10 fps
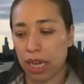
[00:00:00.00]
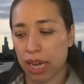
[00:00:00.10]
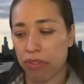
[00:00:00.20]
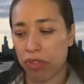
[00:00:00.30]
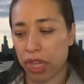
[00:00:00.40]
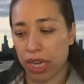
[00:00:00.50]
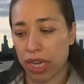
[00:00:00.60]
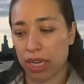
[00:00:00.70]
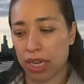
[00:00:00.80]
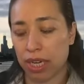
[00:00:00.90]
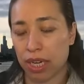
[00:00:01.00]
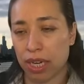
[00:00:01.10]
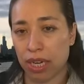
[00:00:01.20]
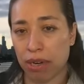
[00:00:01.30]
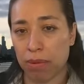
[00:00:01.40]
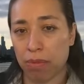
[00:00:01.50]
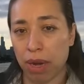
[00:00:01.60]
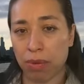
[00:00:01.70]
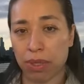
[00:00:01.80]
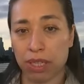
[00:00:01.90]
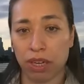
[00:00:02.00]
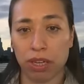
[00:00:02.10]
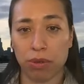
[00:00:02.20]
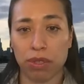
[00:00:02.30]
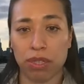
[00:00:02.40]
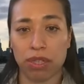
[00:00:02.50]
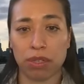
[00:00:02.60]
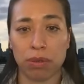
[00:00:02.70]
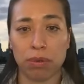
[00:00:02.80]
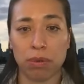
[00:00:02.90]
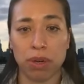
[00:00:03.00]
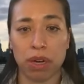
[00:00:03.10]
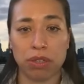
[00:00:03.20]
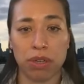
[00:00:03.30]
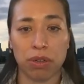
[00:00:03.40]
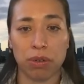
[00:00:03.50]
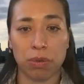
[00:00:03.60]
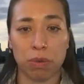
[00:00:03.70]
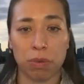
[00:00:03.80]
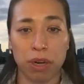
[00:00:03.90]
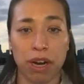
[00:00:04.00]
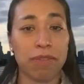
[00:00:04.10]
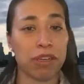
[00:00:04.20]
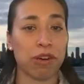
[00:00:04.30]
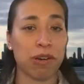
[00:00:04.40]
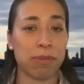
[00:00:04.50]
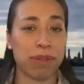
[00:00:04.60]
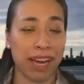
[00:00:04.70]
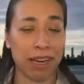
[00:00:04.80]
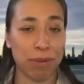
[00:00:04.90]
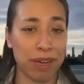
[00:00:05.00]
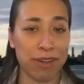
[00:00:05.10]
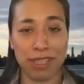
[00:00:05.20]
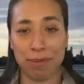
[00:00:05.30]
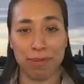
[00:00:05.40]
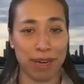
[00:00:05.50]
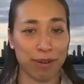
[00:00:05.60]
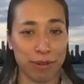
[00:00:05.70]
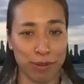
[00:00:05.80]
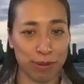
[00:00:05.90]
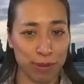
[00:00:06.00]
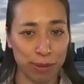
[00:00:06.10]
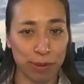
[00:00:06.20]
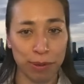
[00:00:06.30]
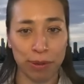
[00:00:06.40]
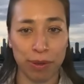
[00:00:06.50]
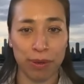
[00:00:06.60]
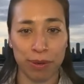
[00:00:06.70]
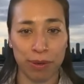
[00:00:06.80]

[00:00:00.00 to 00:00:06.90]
and then um, i would tell you to also wherever you're applying whether it's a medical school or,